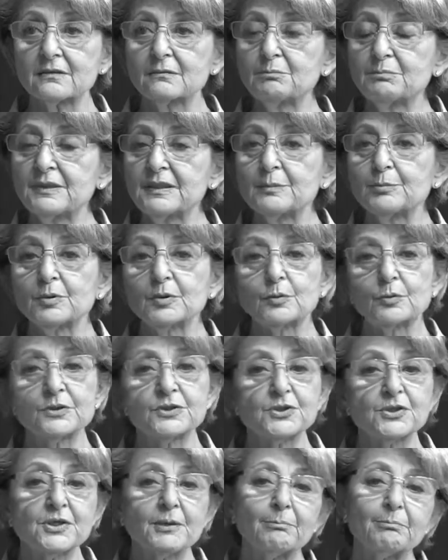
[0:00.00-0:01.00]
and people were
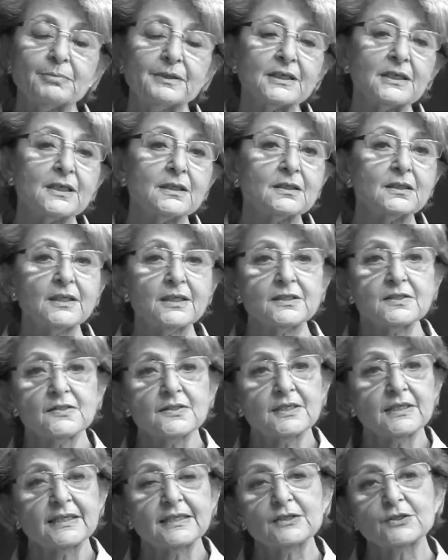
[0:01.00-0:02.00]
jumping and
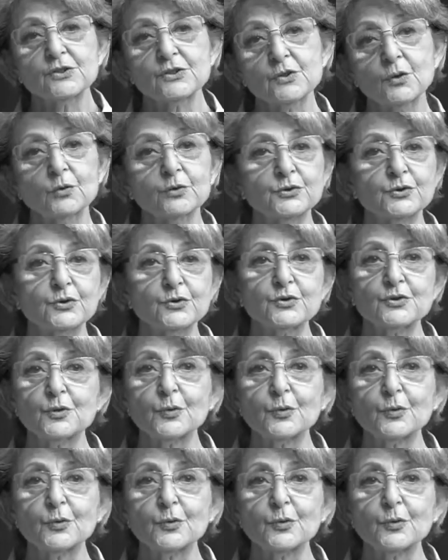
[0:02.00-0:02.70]
kissing, and soldiers,